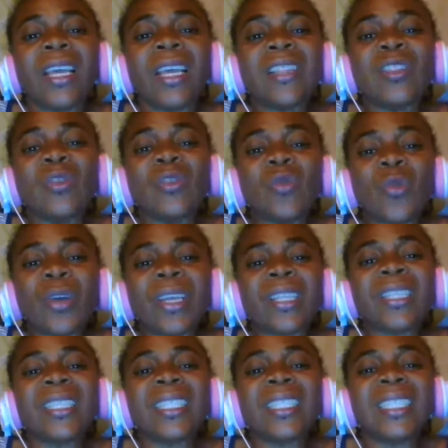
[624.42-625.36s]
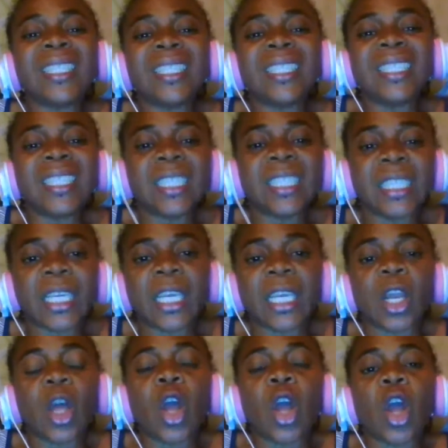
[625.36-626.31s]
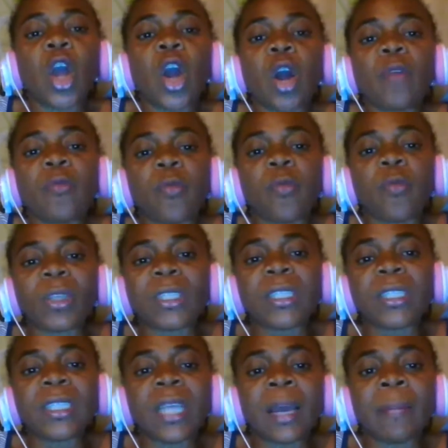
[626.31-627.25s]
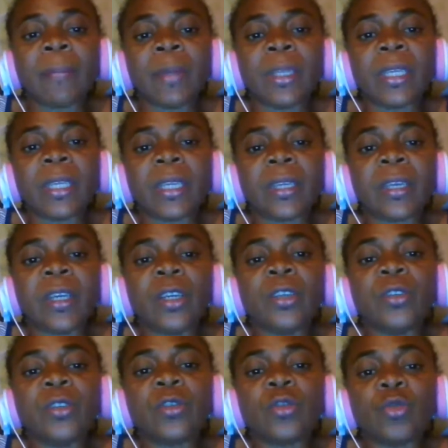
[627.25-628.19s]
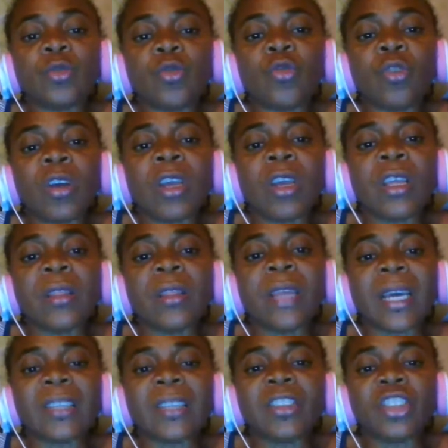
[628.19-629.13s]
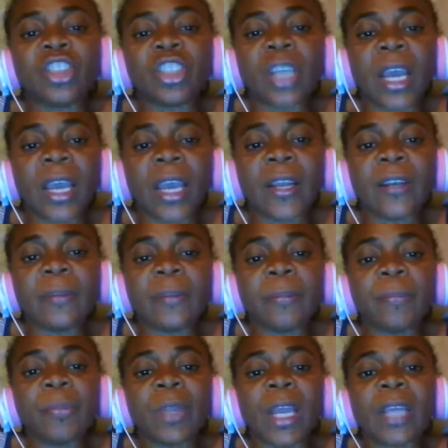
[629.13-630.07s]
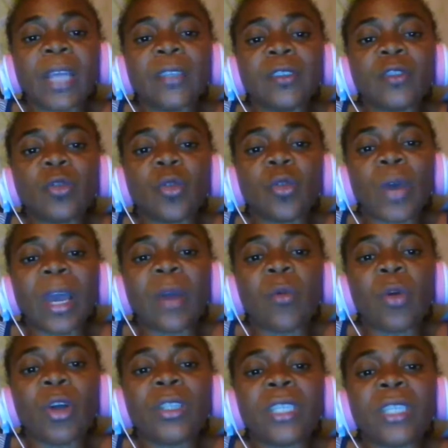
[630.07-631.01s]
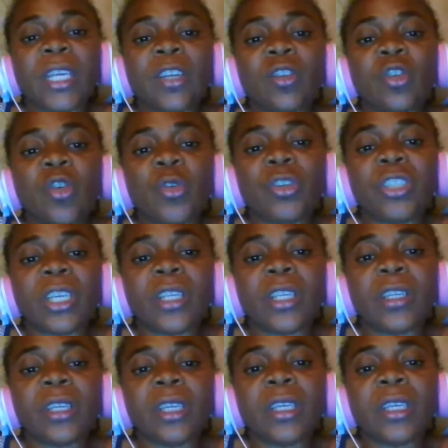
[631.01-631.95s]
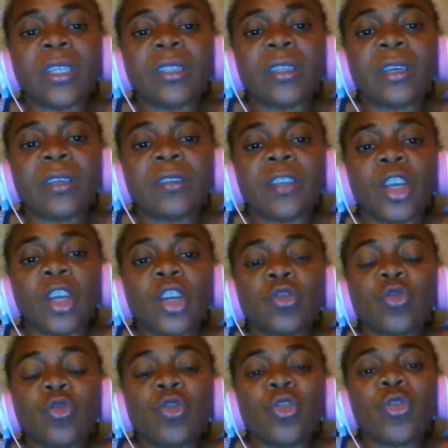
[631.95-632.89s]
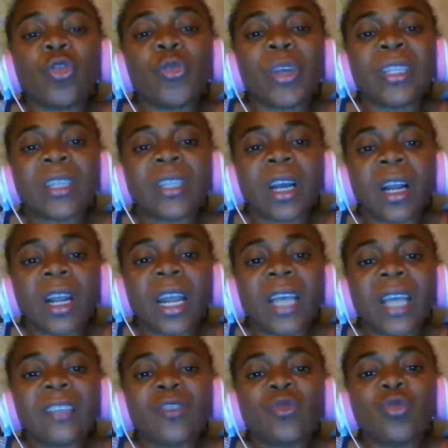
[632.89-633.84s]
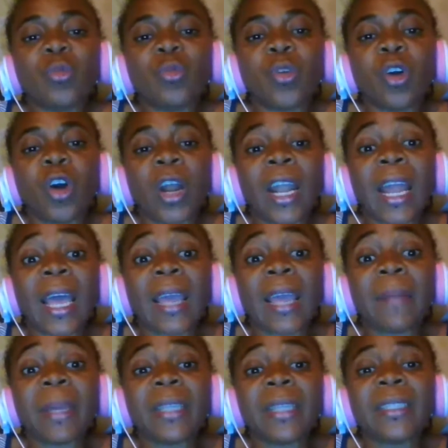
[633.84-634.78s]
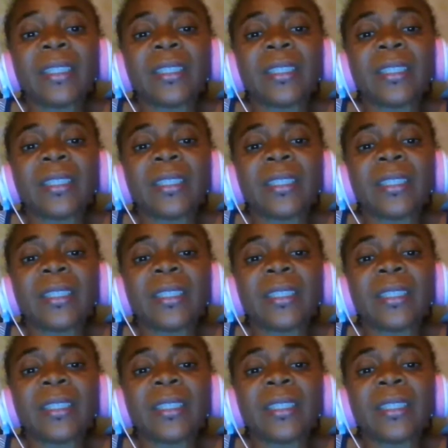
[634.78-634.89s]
knowing the detail of what is happening to that child. And so I want to encourage educators to create a classroom climate,